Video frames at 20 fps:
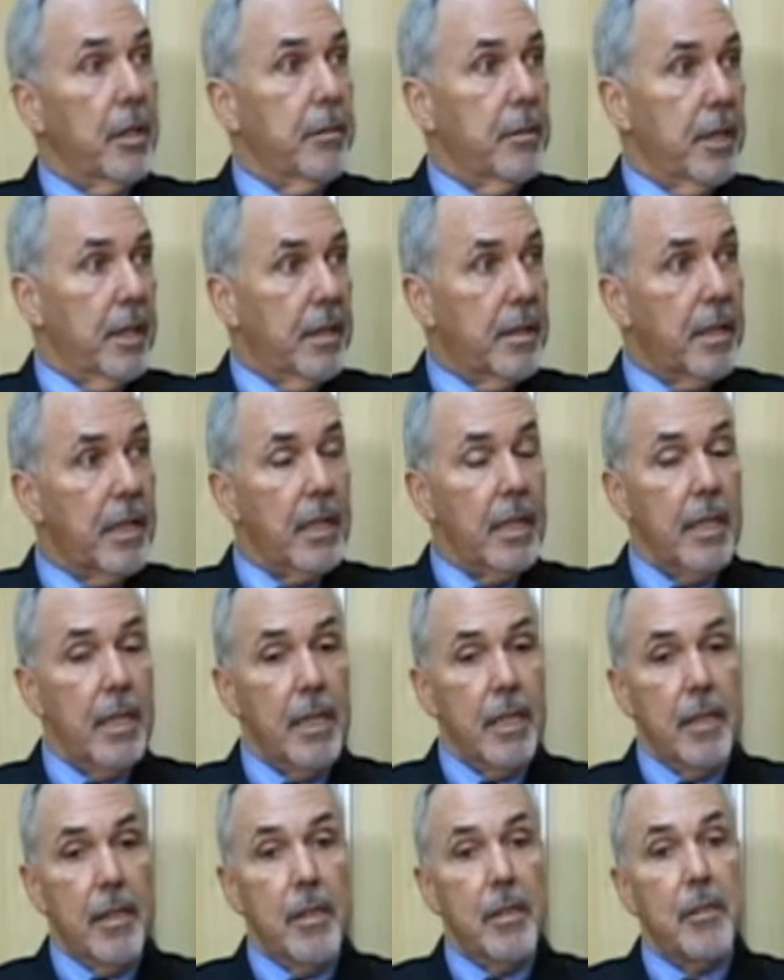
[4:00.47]
ago with the
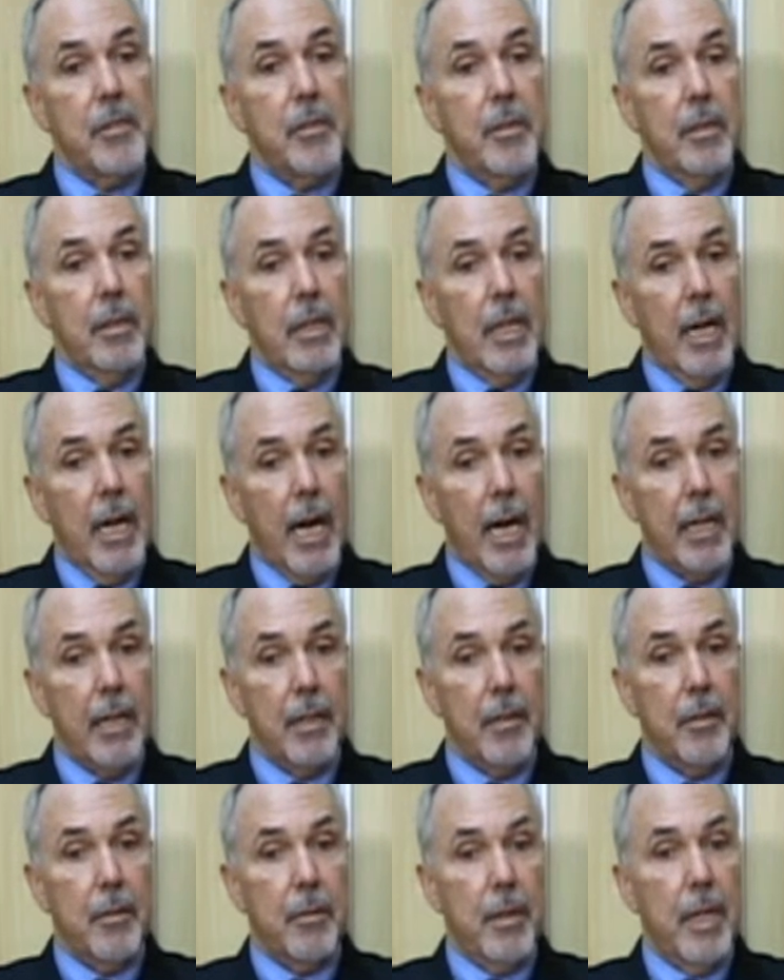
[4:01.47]
T is
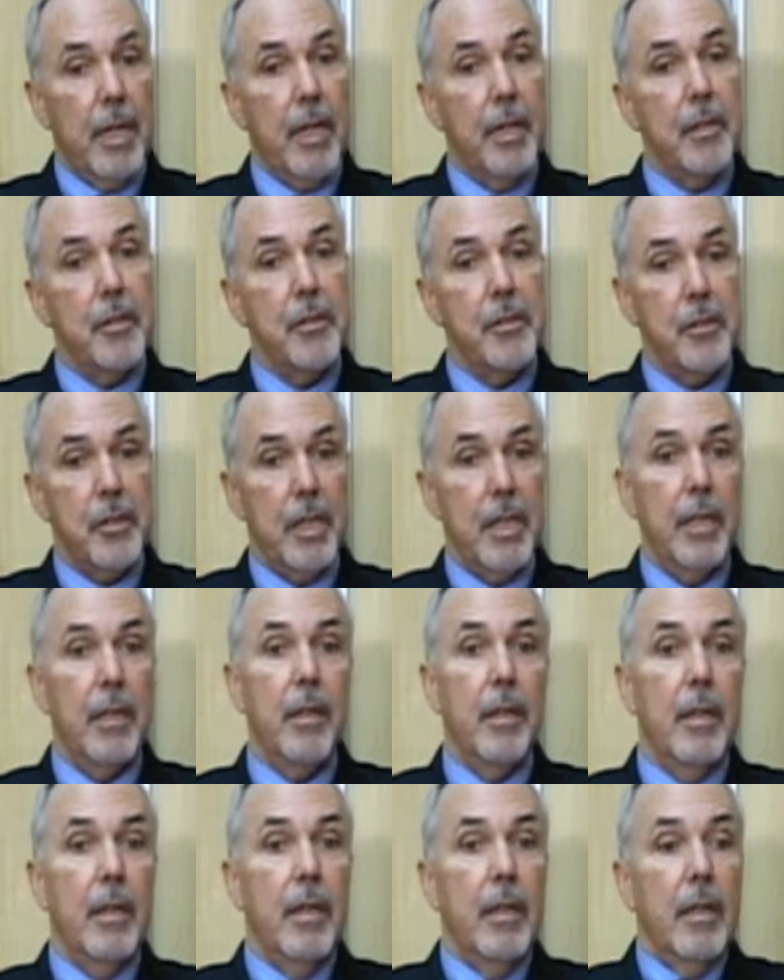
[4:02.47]
highly thread.
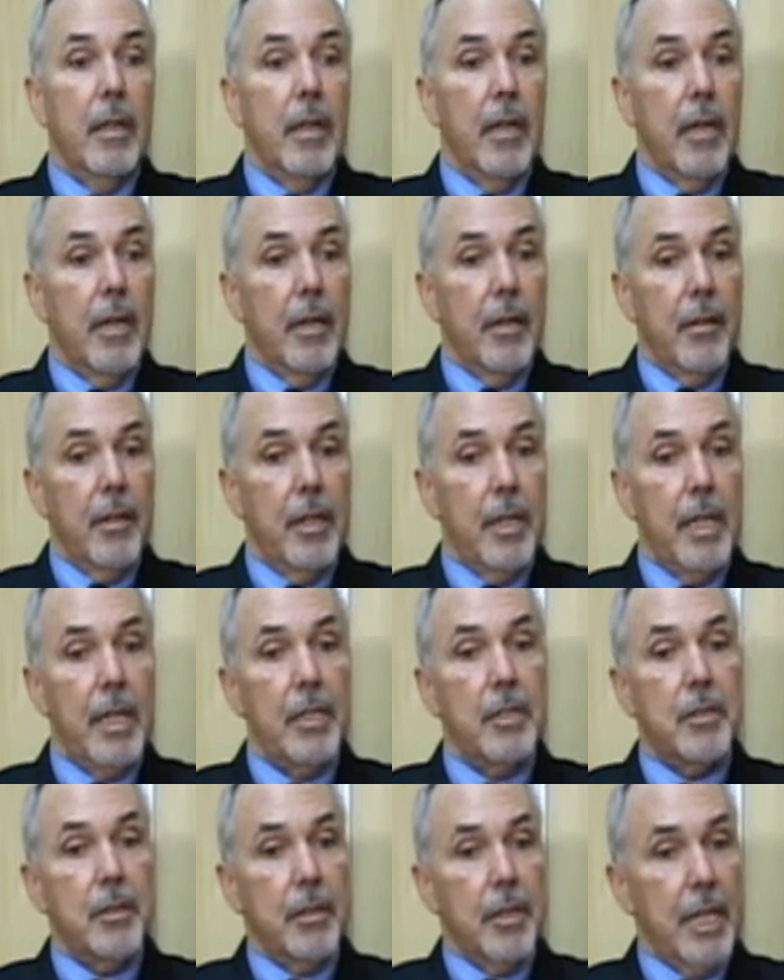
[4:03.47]
Understand the
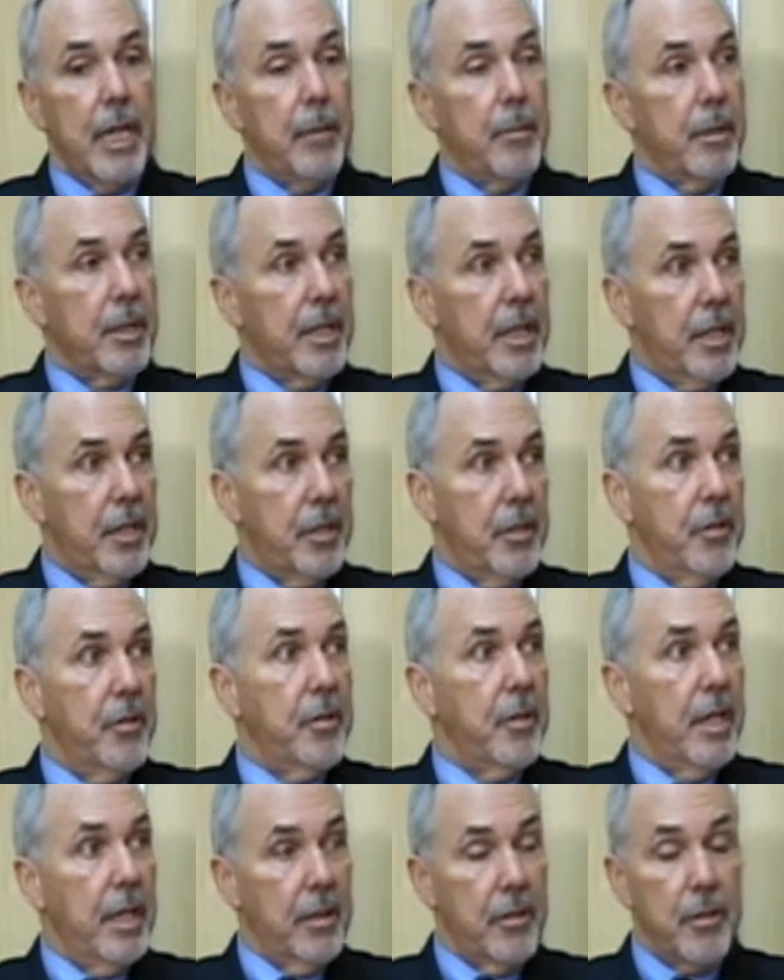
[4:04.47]
nature of the
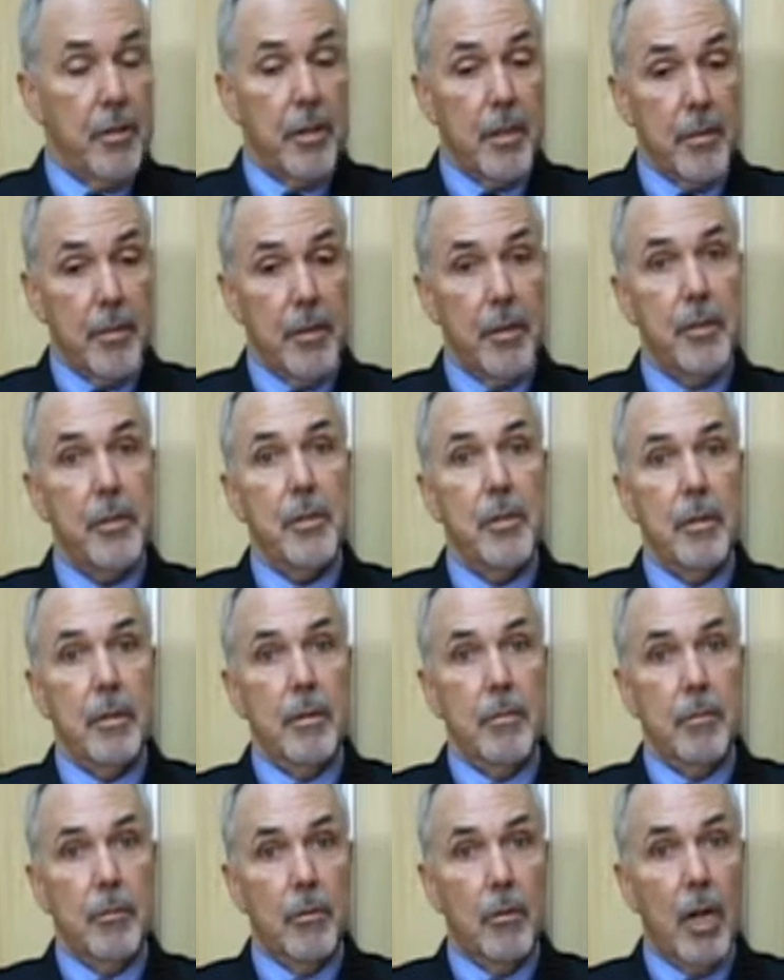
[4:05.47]
applications that servers
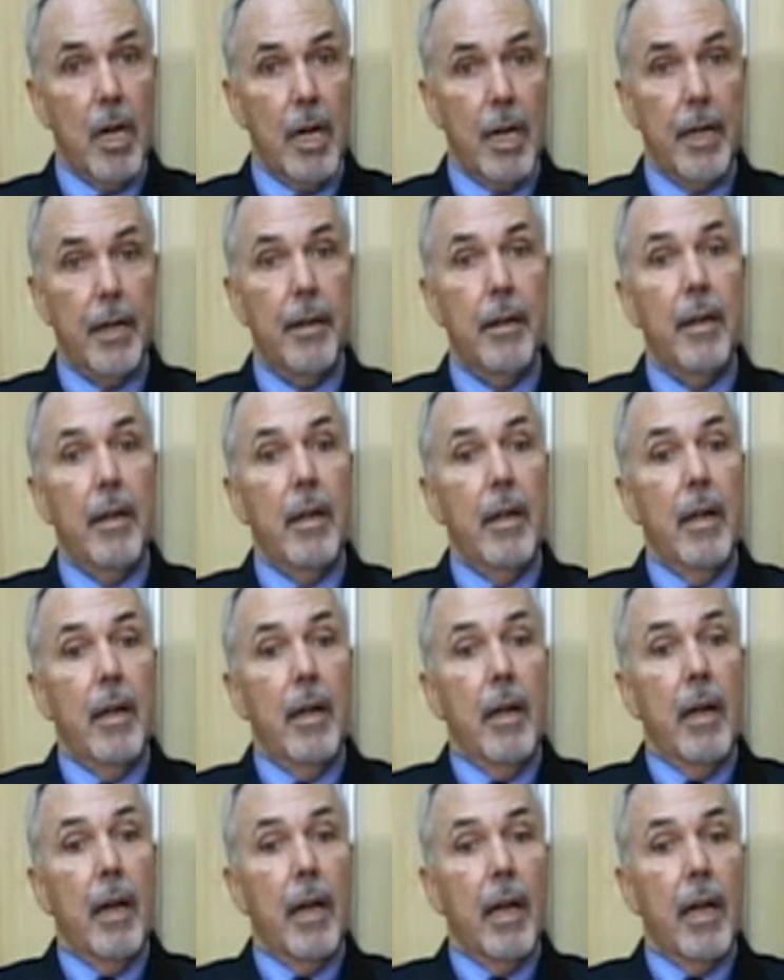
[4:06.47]
run,
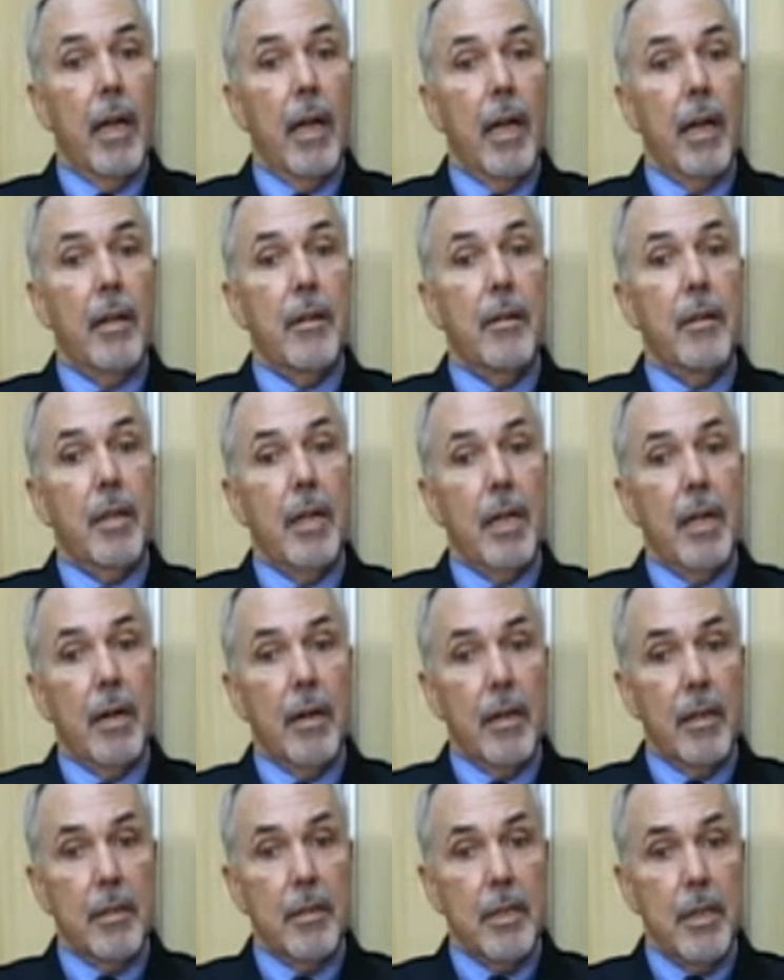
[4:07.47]
and they
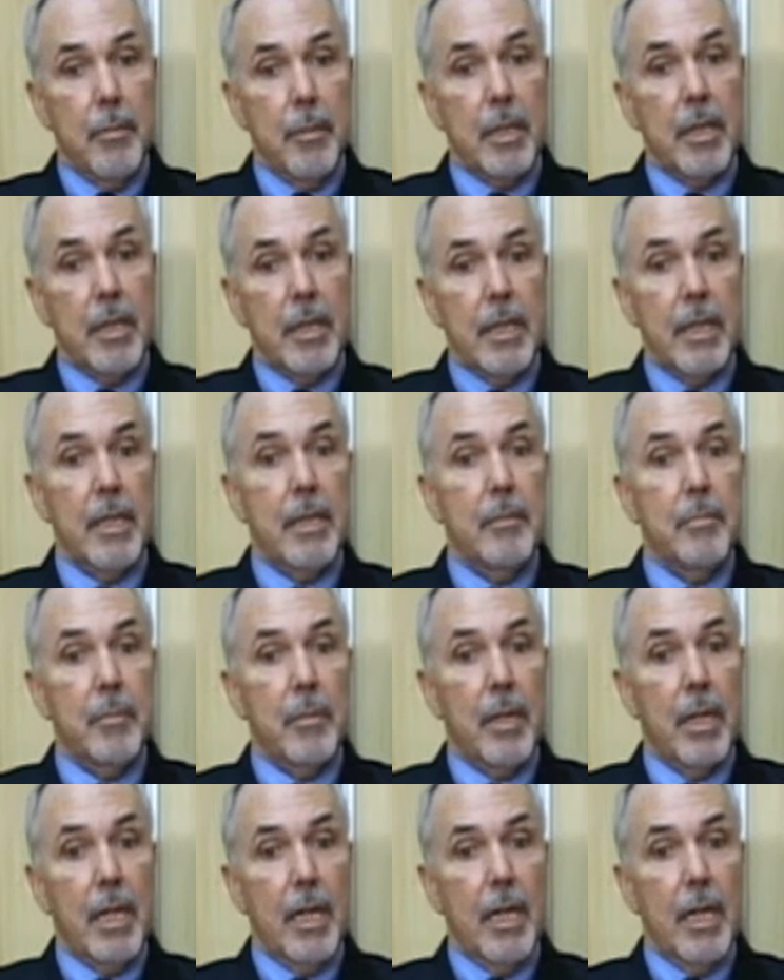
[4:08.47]
are typically